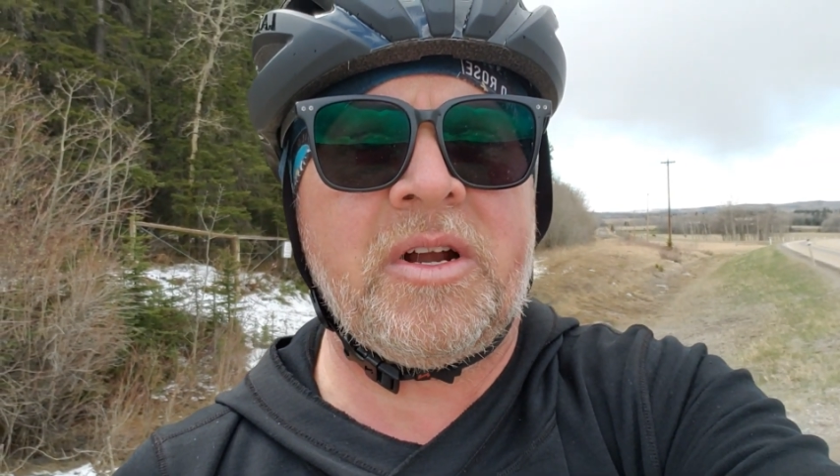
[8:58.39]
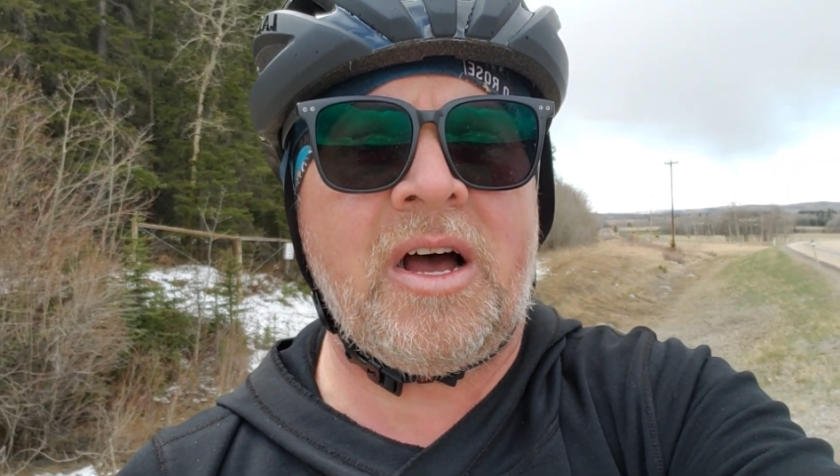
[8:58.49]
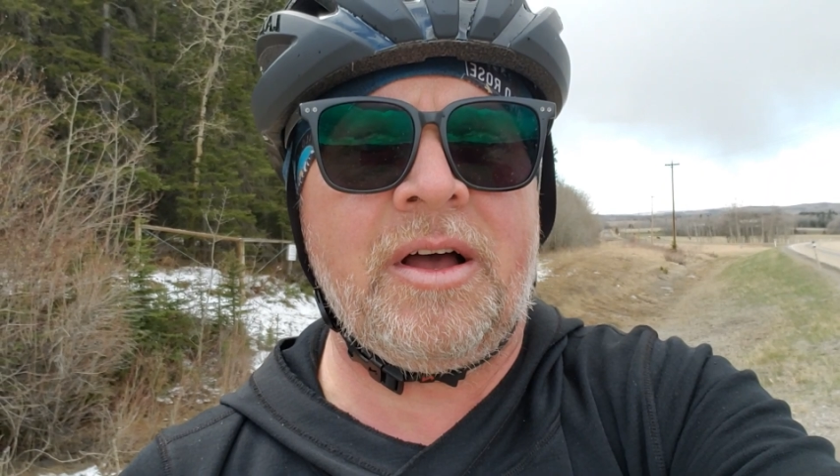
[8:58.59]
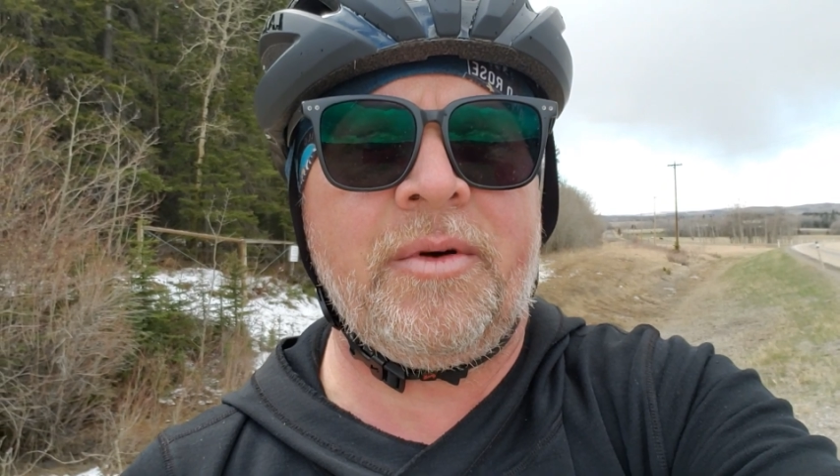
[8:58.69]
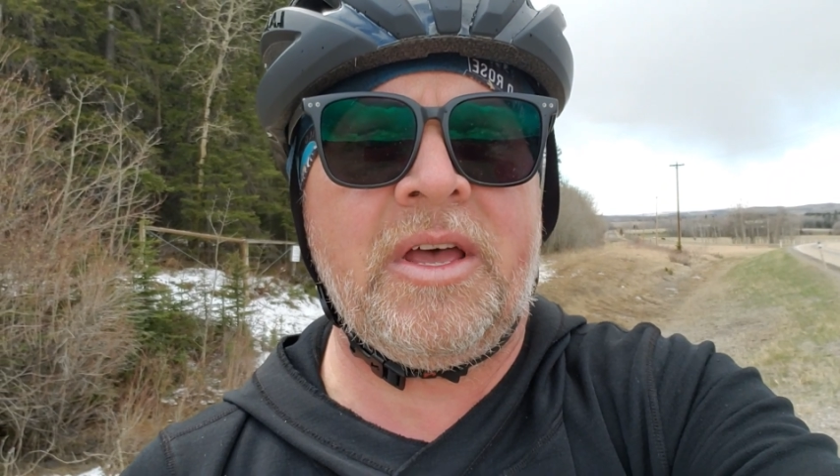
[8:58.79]
of
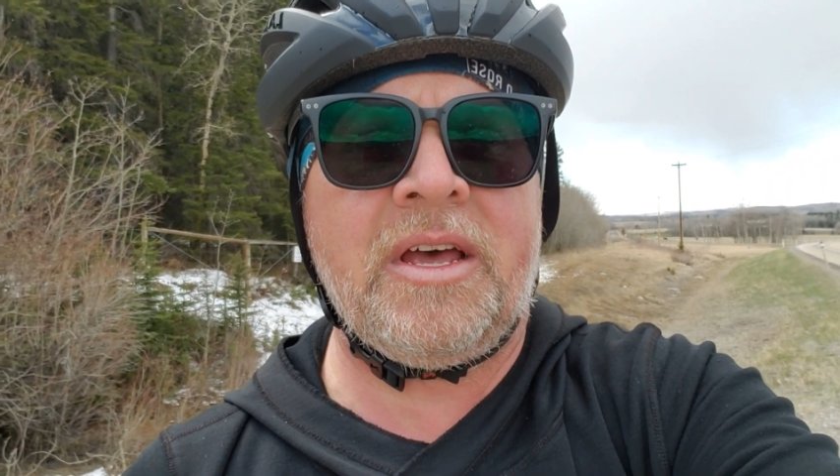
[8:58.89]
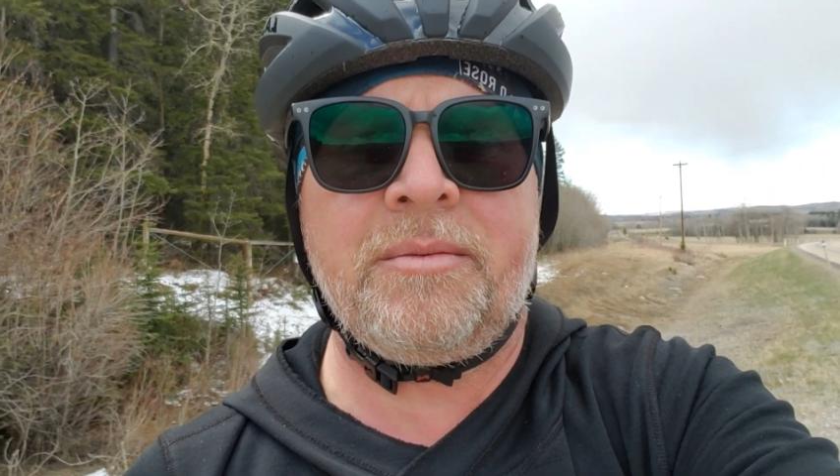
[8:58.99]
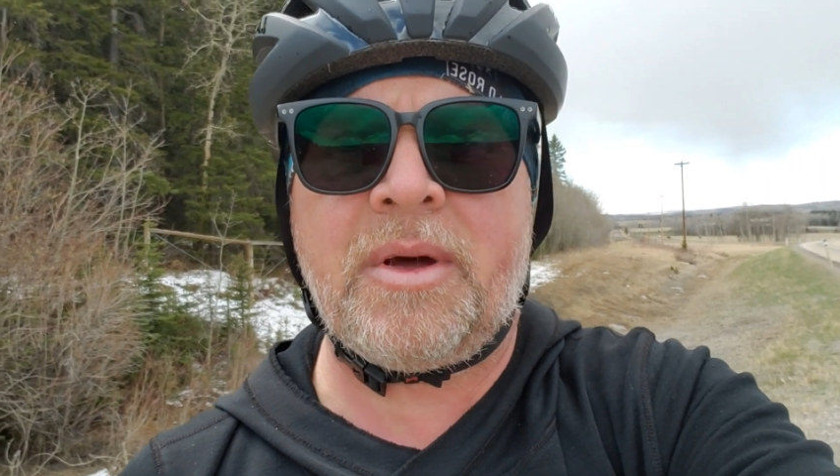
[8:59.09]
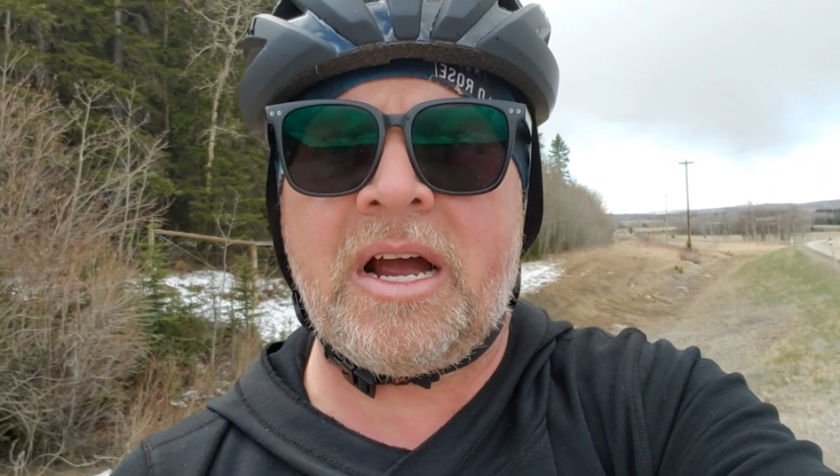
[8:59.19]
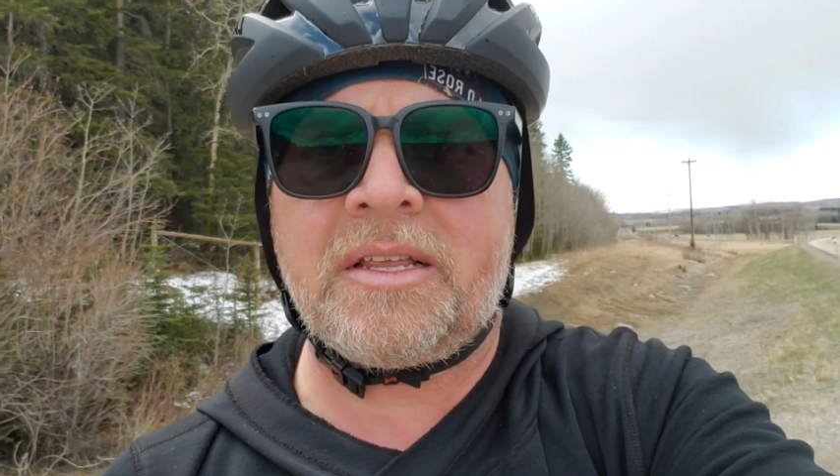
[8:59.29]
highway heading
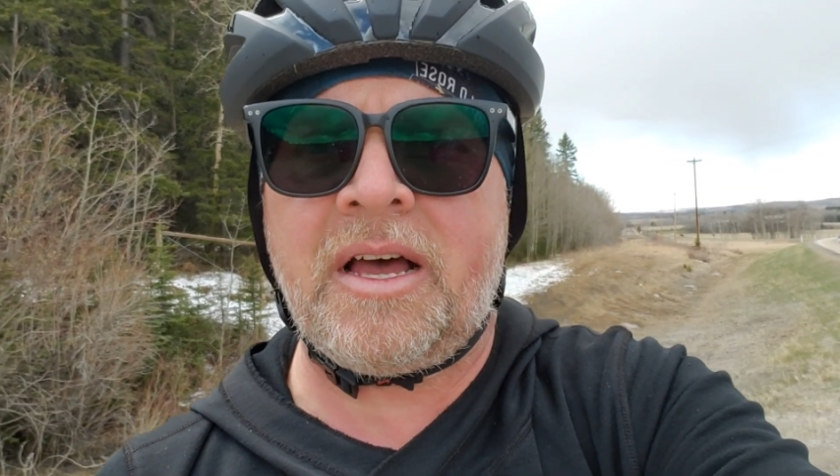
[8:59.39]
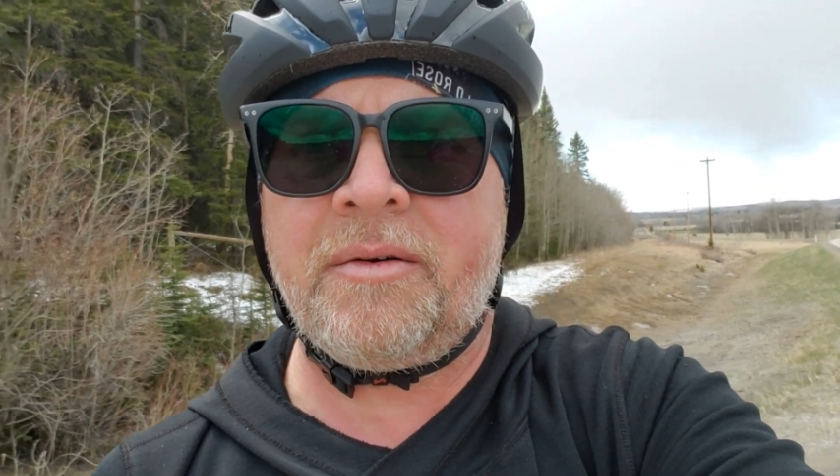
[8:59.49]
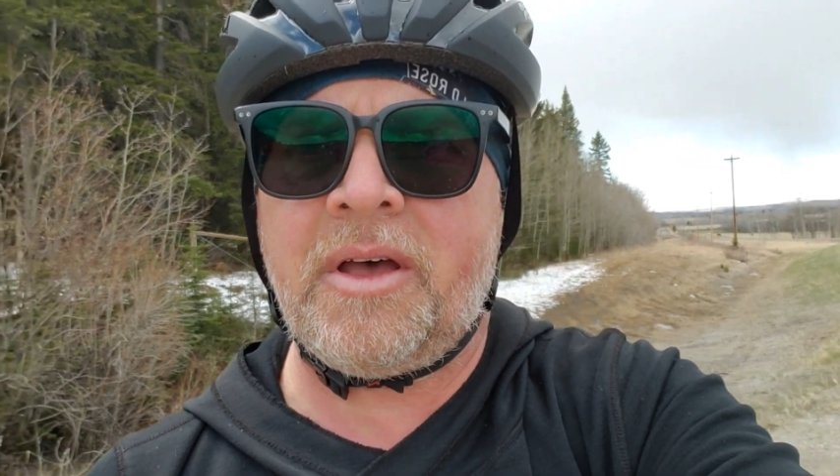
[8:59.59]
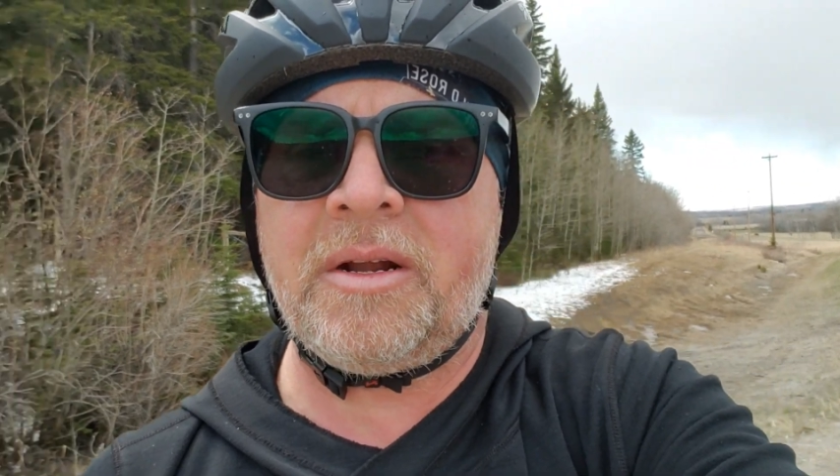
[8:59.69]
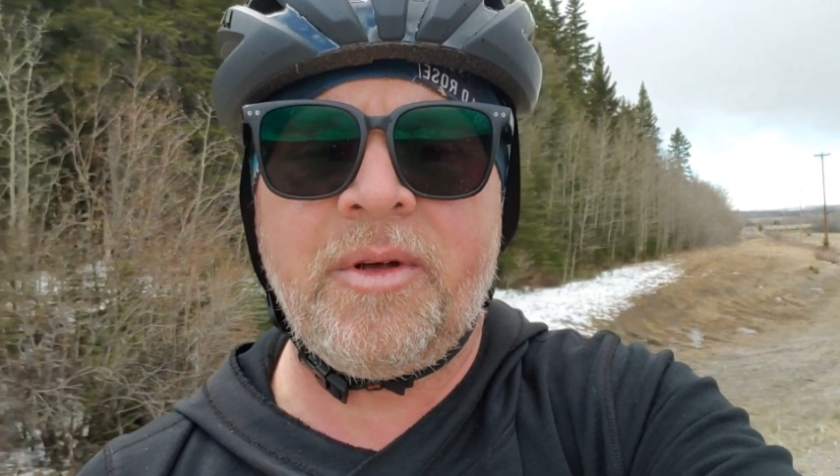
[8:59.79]
back that
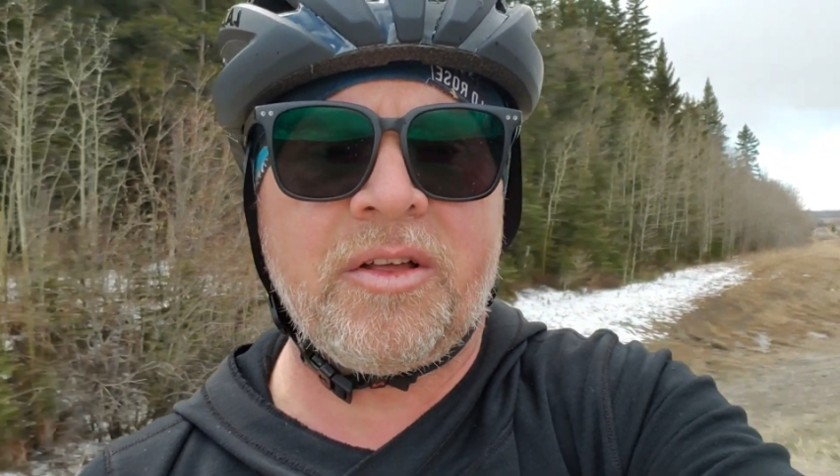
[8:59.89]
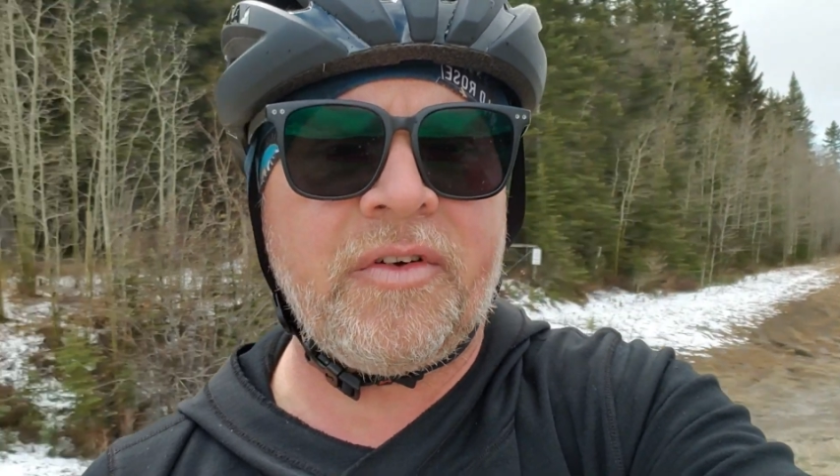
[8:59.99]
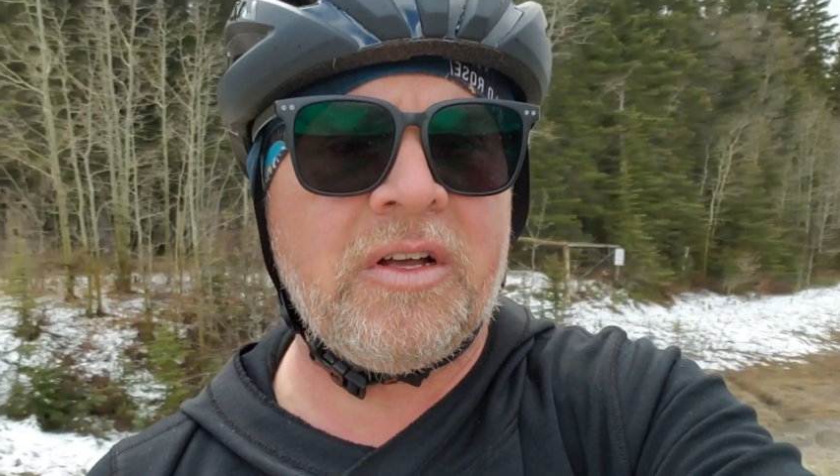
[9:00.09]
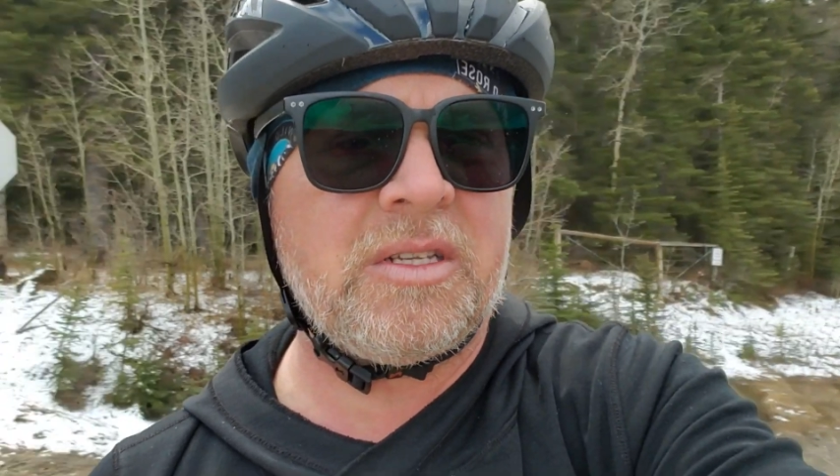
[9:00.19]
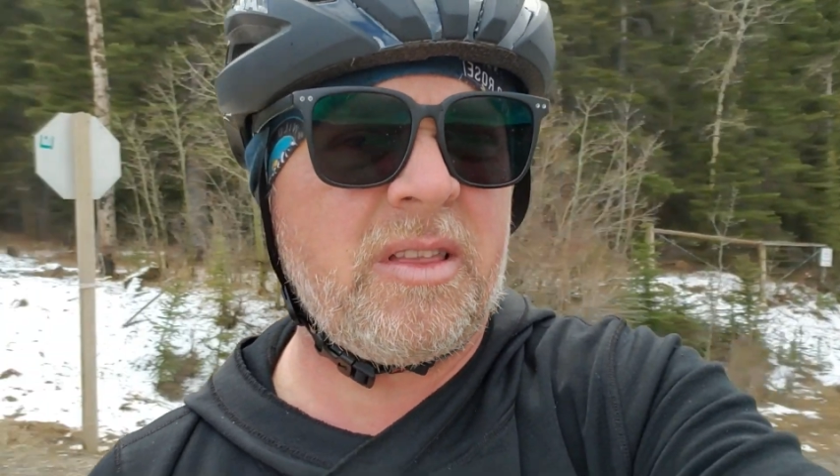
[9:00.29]
way to Millarville.